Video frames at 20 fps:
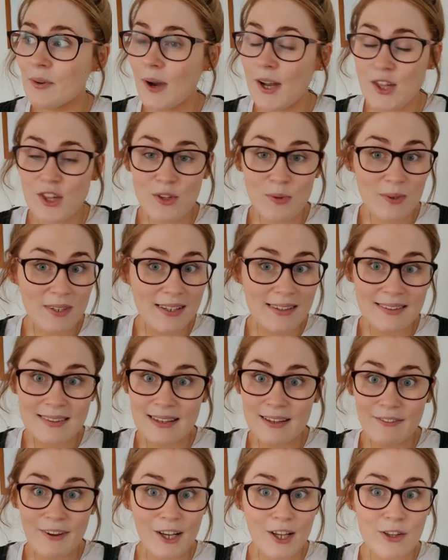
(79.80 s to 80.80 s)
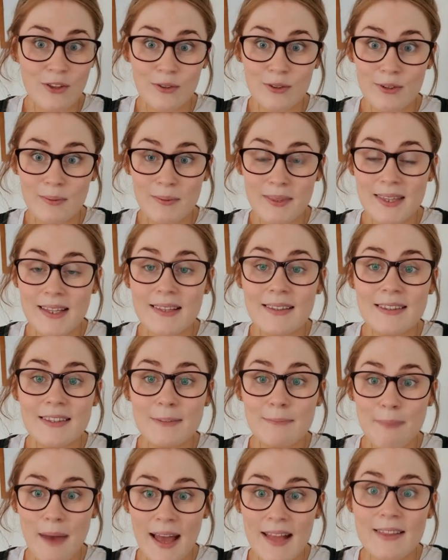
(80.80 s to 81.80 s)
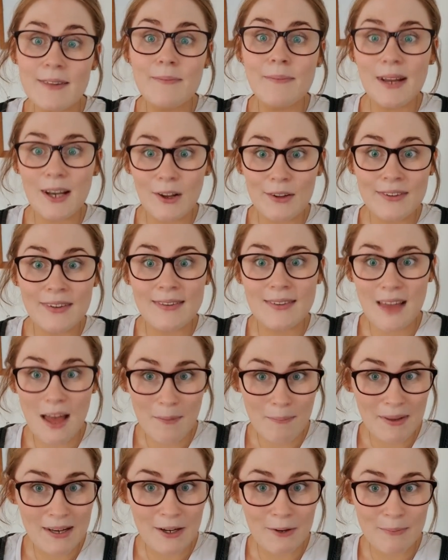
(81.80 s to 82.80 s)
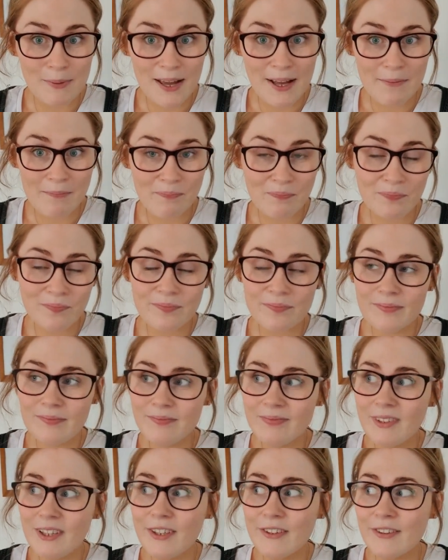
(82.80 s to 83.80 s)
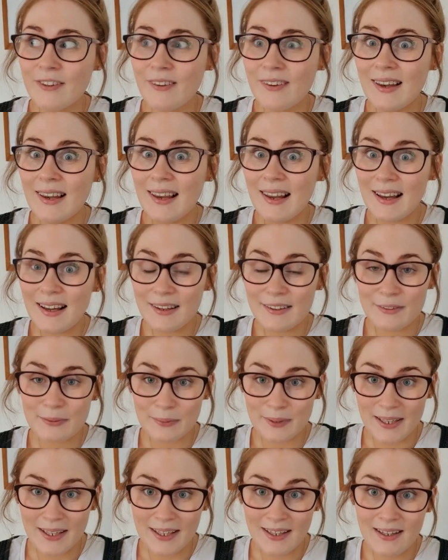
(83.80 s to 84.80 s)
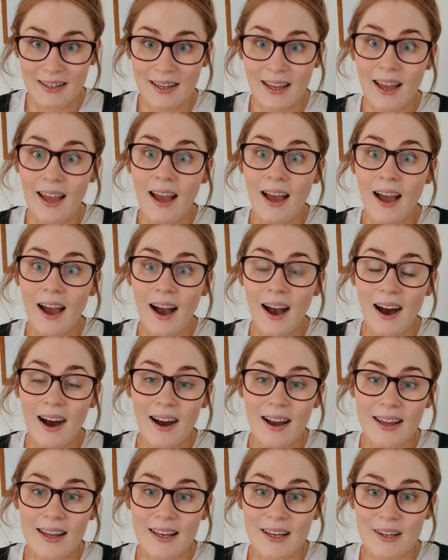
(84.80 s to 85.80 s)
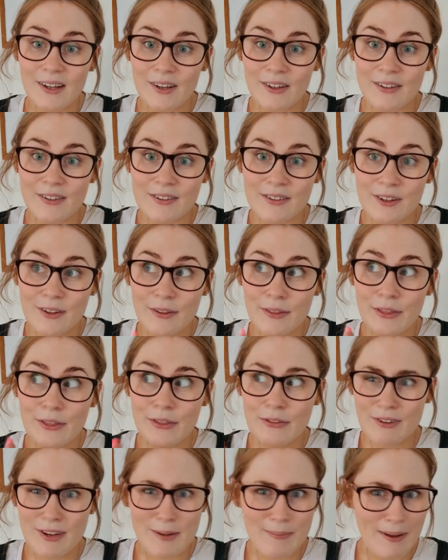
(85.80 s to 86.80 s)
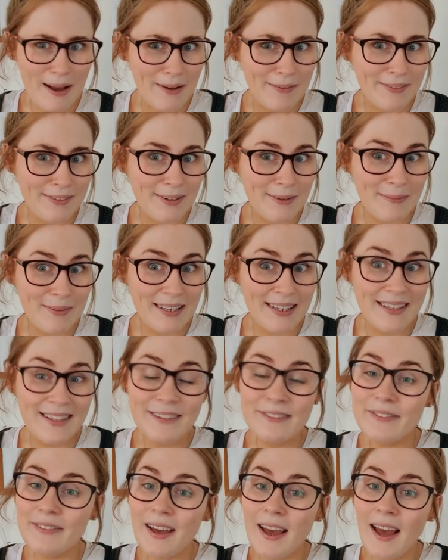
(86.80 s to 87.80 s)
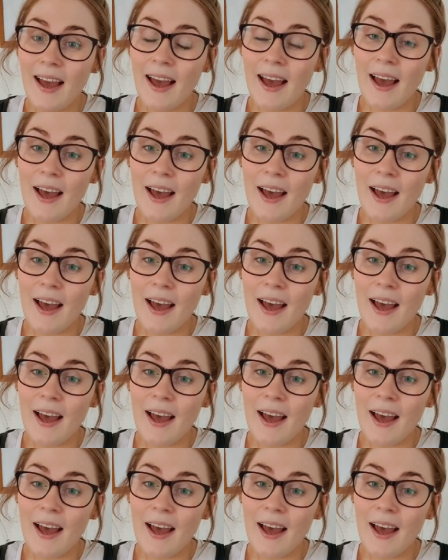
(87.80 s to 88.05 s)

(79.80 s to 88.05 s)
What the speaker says: So I just wanted to see if I could do something that sped my losses up a little bit. So last week I lost £3, I believe,